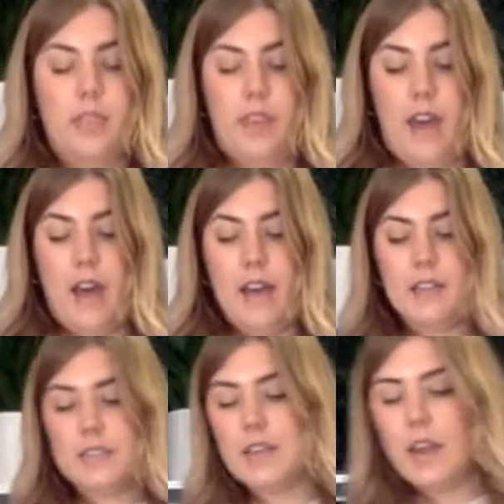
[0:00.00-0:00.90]

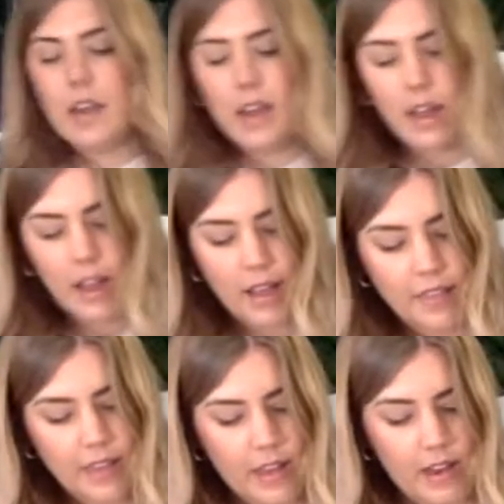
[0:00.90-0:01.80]
That.
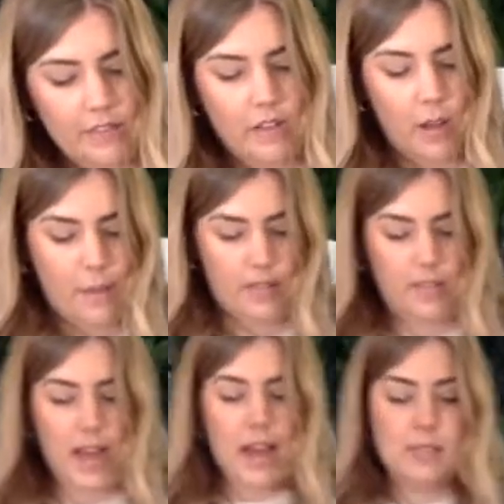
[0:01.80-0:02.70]
And then I've got my
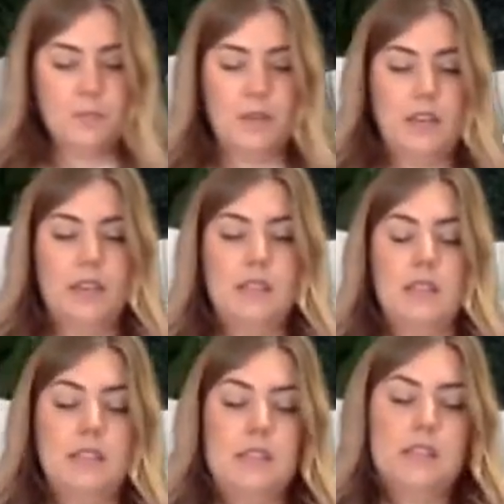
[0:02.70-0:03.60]
last piece.
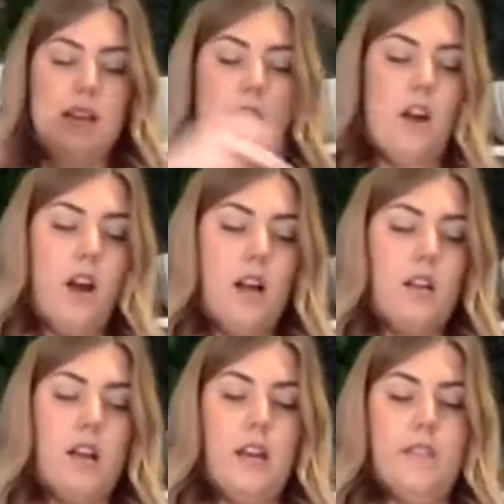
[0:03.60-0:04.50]
And since I've
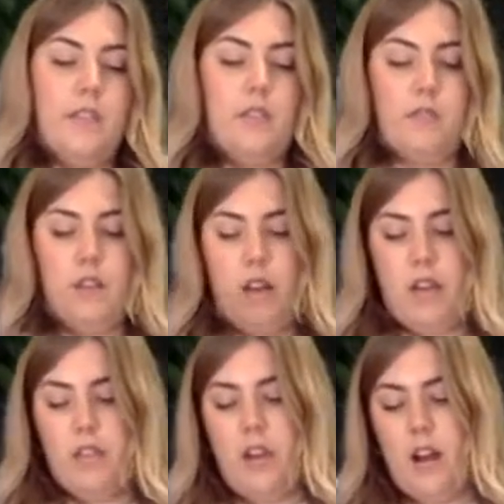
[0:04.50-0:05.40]
got kind of 3
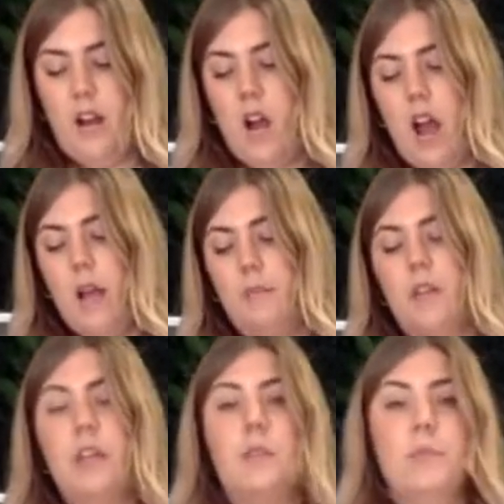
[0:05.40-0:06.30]
right there, I'm
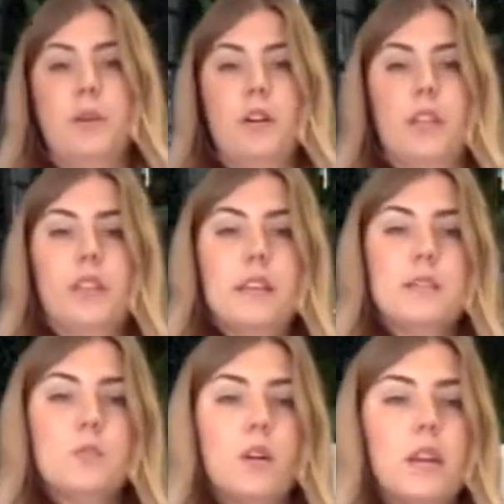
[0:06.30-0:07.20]
going to put
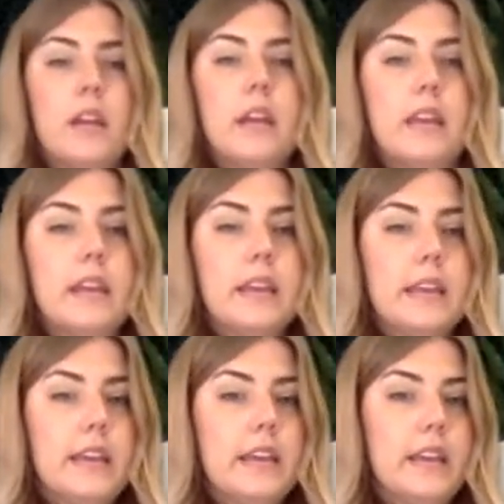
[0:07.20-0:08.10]
this one
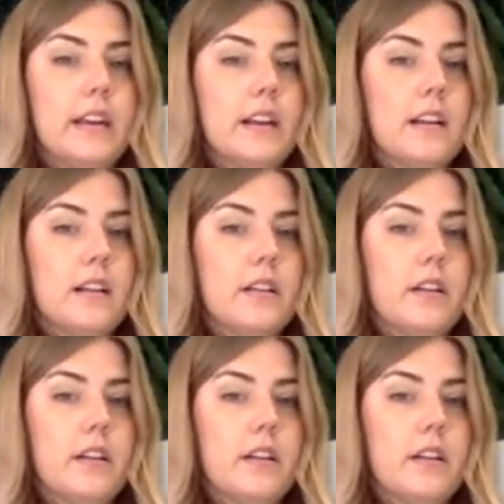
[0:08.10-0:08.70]
here